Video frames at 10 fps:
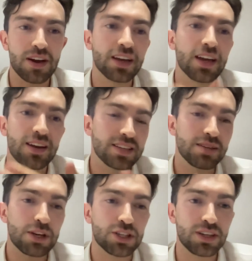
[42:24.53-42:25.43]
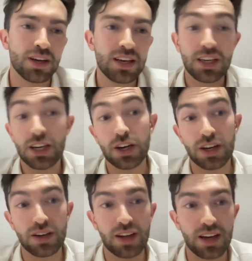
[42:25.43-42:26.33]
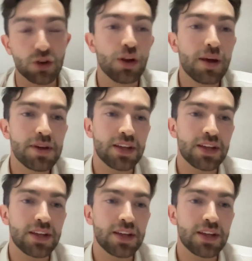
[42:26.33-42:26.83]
Again, as I mentioned, here in Colombia,